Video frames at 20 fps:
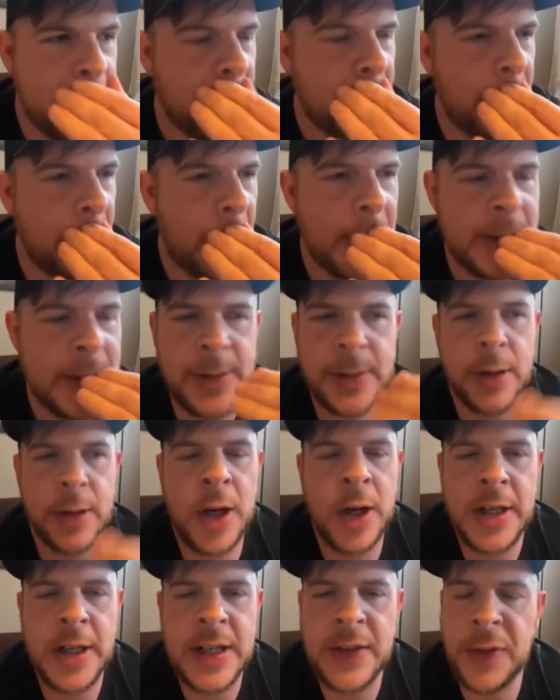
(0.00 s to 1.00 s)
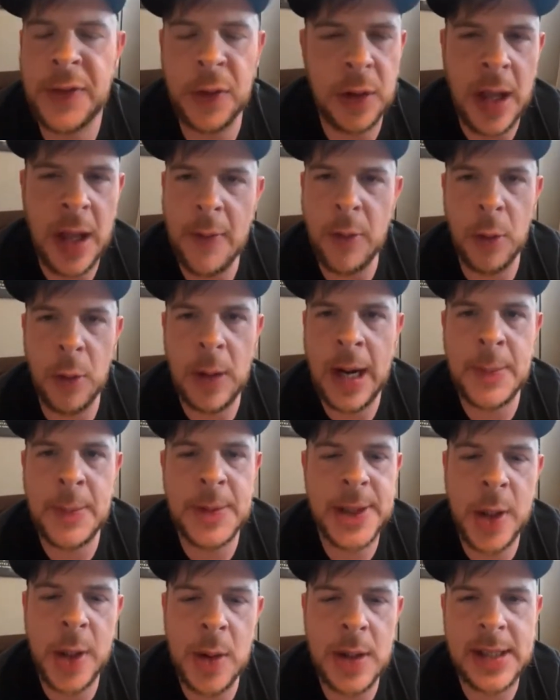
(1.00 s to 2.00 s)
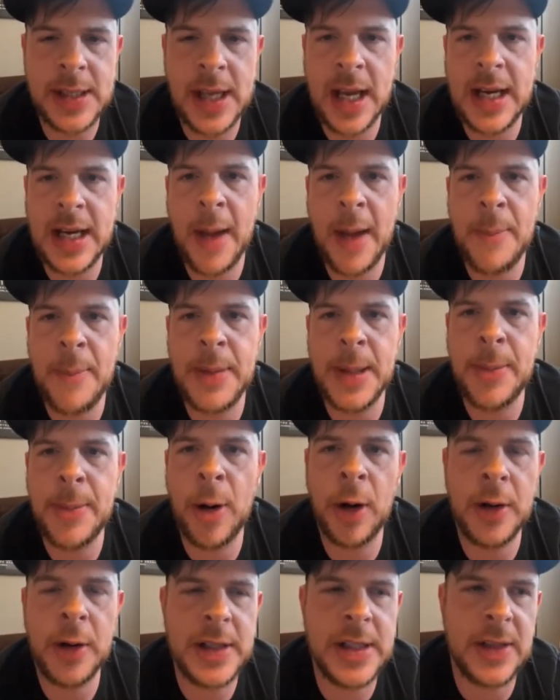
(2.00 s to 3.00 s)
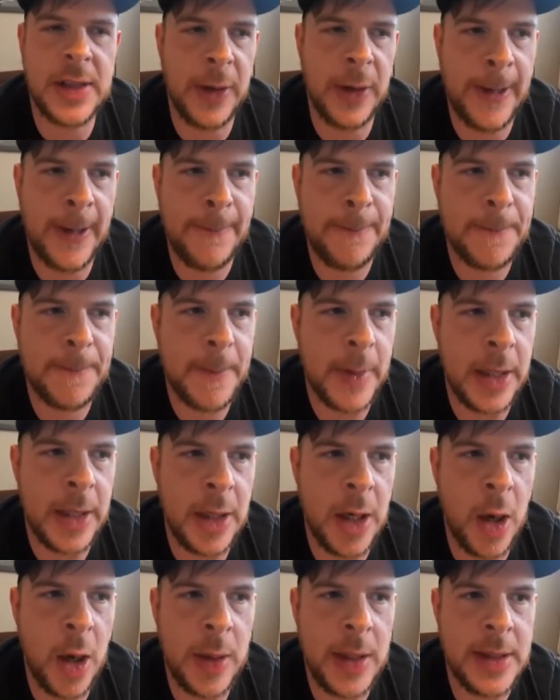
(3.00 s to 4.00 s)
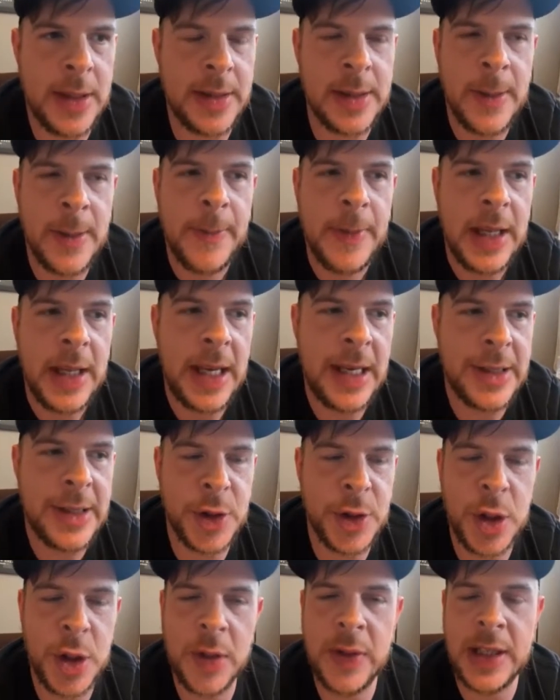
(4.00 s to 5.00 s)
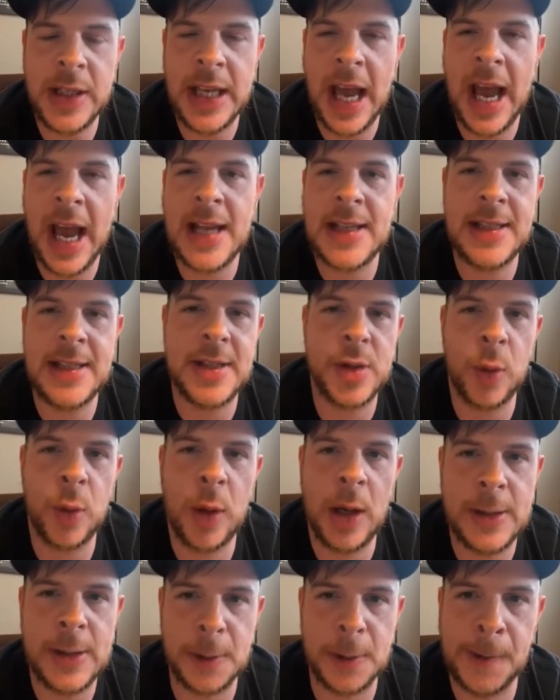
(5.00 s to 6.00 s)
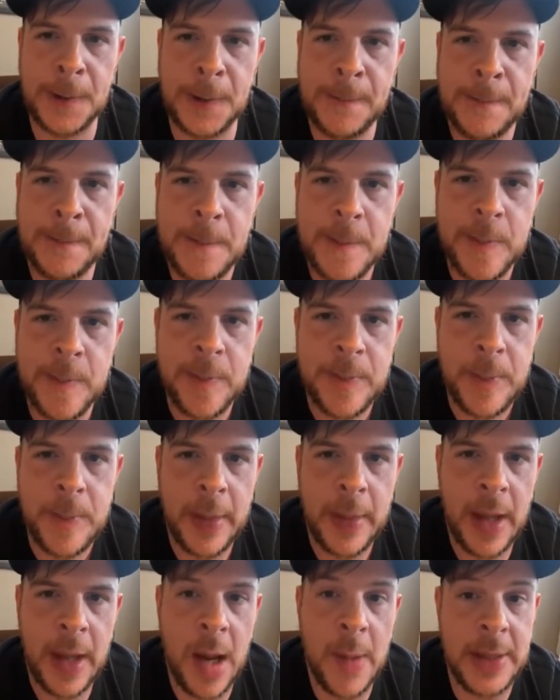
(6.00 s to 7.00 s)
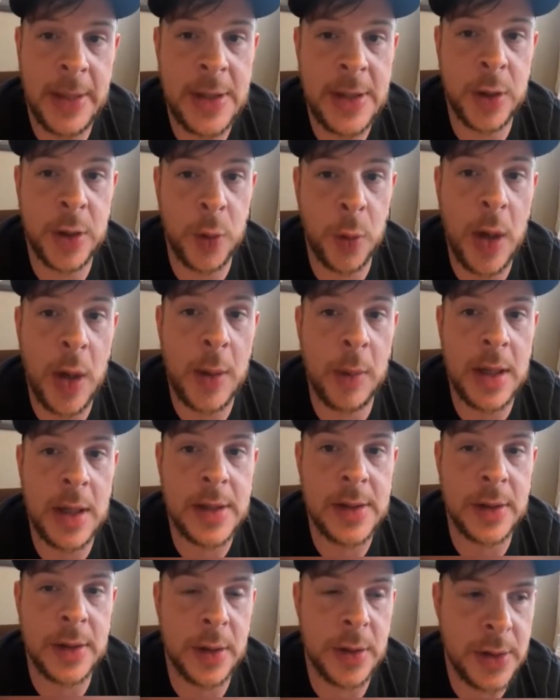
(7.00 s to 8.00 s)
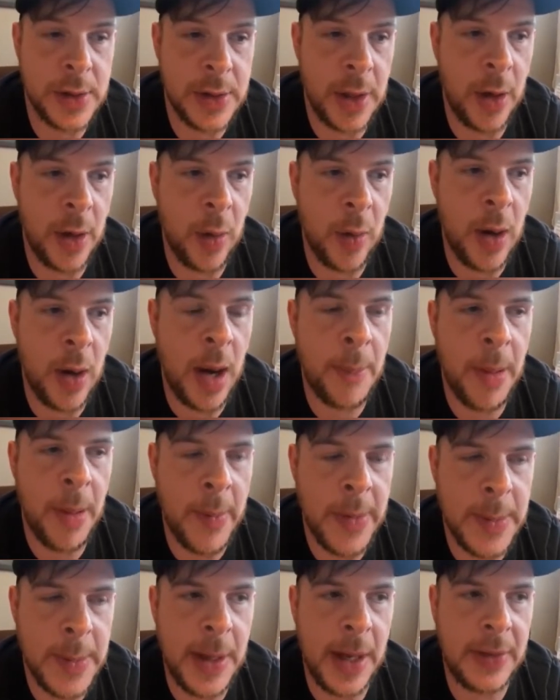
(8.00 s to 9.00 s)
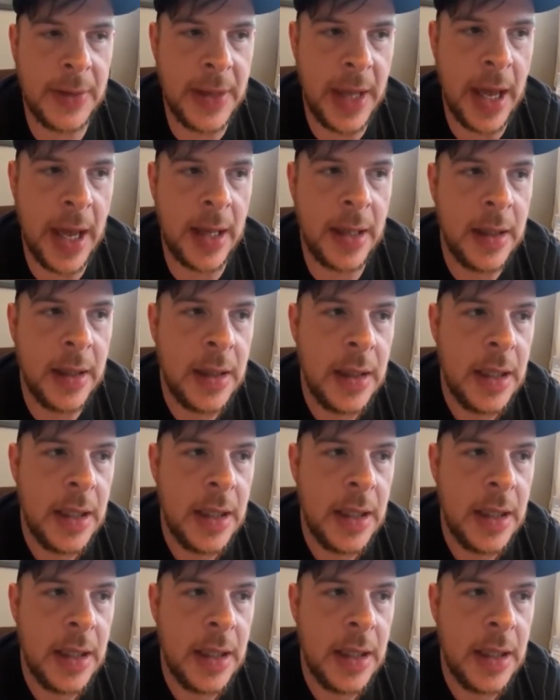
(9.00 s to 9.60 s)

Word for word: Fred's on a different level, and I'm so excited to have him be a part of this event. You know, he's he's as good of a guy as he's a wrestler, um, and he's a great wrestler. So I'm pumped about that.